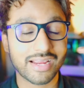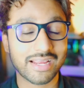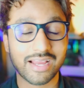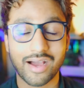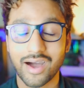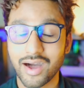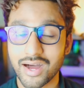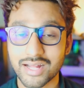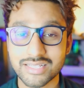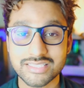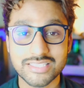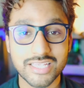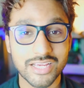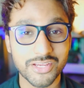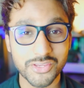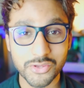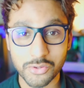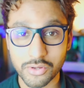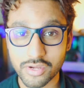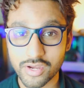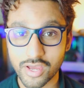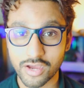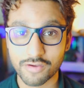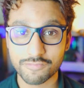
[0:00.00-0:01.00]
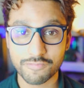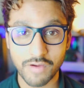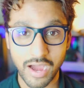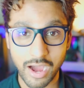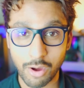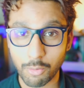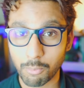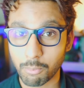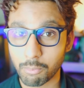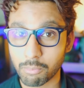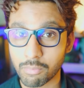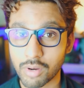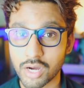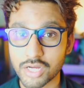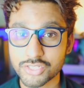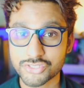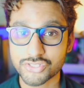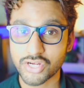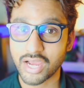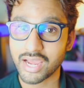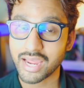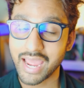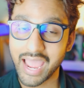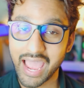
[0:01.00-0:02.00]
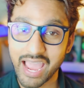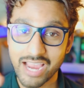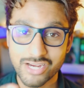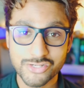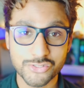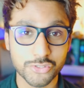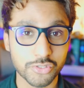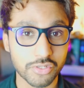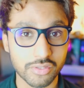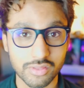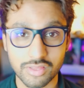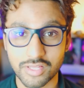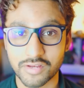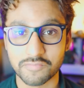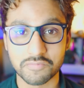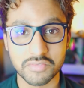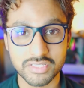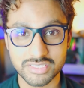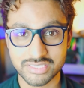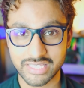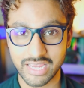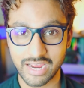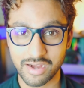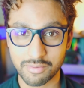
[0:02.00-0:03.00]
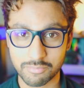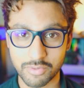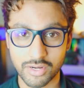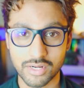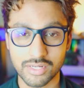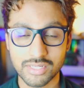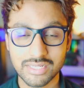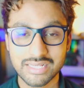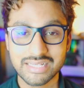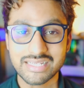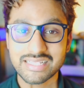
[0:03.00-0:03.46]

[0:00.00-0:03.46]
can't tell you enough how much I actually love this camera.